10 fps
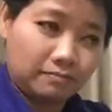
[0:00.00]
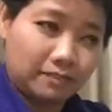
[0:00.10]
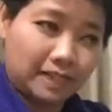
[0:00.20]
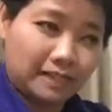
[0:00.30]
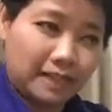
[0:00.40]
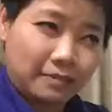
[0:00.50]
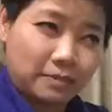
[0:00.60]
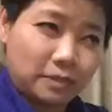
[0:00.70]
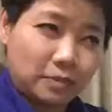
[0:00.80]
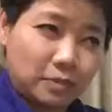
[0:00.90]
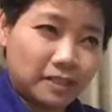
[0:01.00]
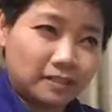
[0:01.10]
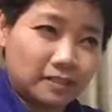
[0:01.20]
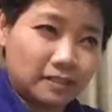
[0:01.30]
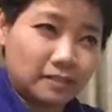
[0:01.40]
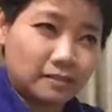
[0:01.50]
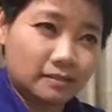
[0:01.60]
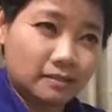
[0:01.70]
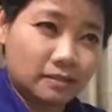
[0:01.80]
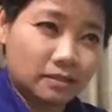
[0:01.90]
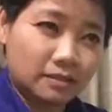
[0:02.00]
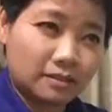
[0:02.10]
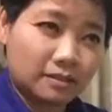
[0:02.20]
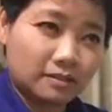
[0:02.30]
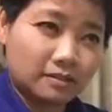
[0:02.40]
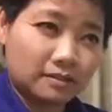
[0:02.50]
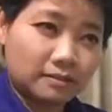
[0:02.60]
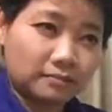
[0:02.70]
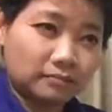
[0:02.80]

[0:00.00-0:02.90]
that I've been doing since,